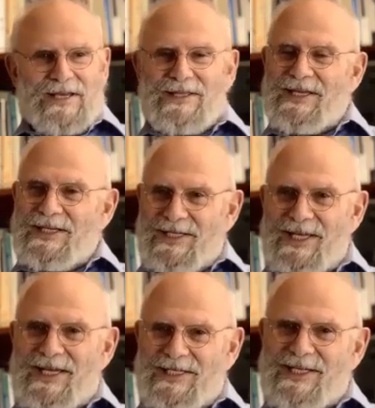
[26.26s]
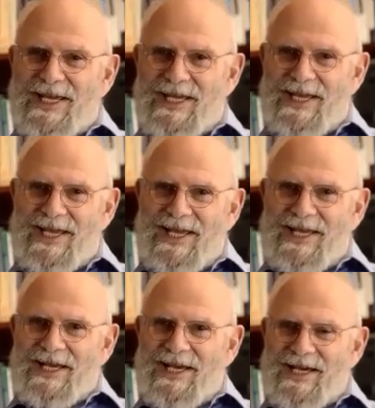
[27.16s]
the TSA
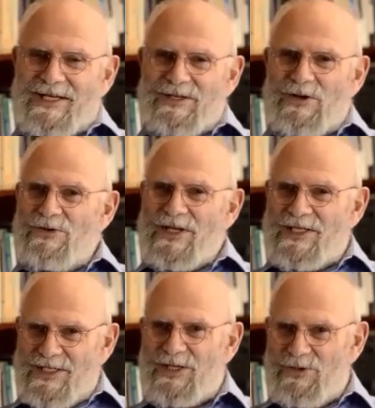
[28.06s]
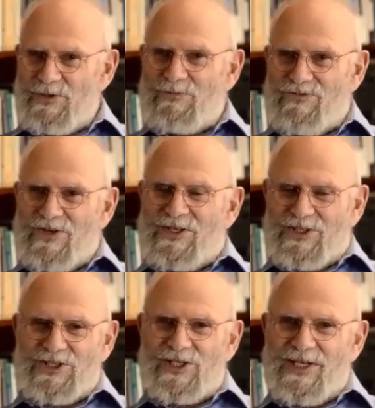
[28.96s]
had only a single
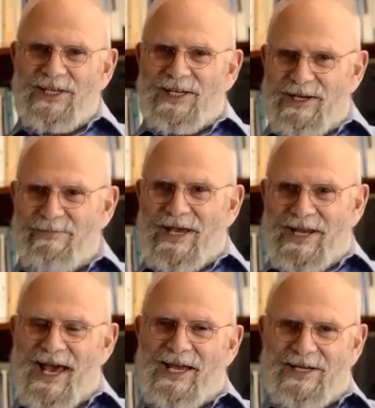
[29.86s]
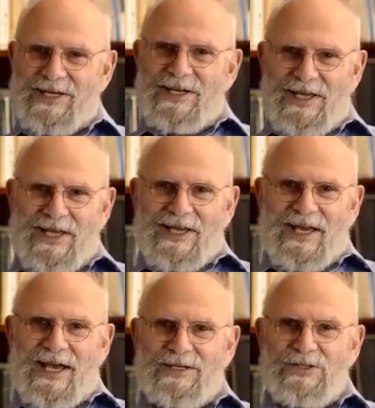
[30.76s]
branch in Manhattan
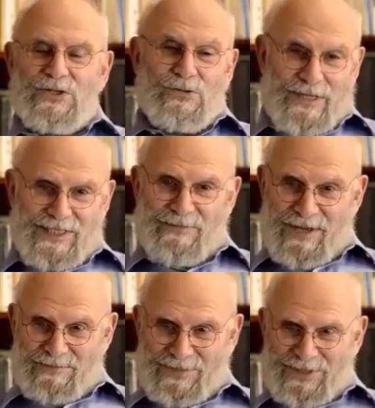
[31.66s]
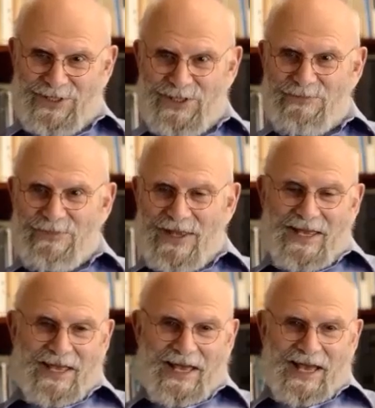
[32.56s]
and 20 members.
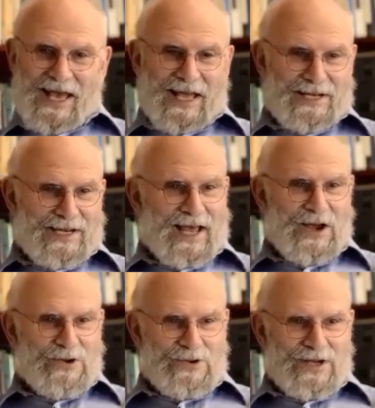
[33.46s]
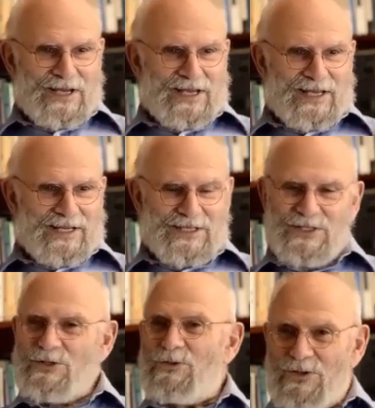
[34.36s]
And now it
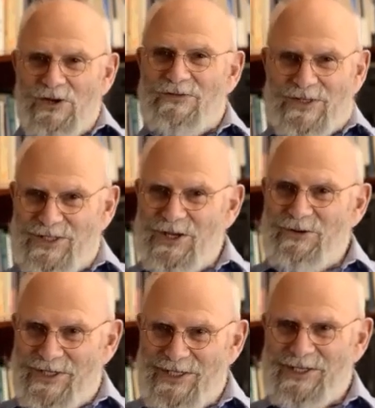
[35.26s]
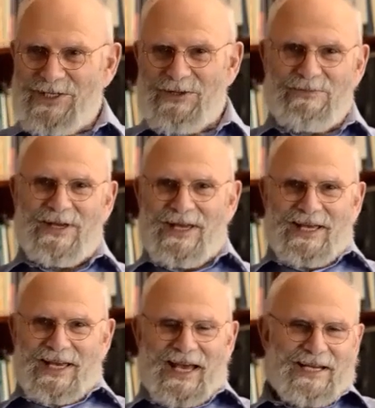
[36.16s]
is all over the solar system
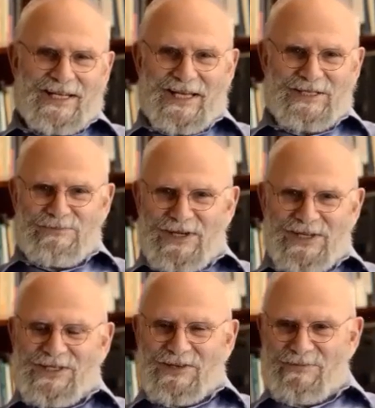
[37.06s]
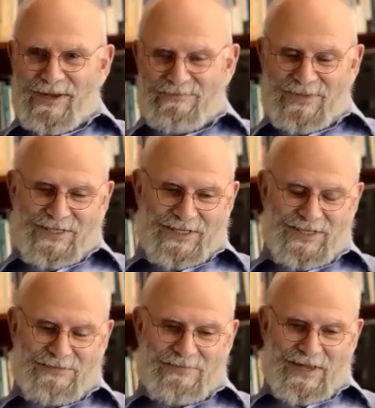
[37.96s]
and has millions of members.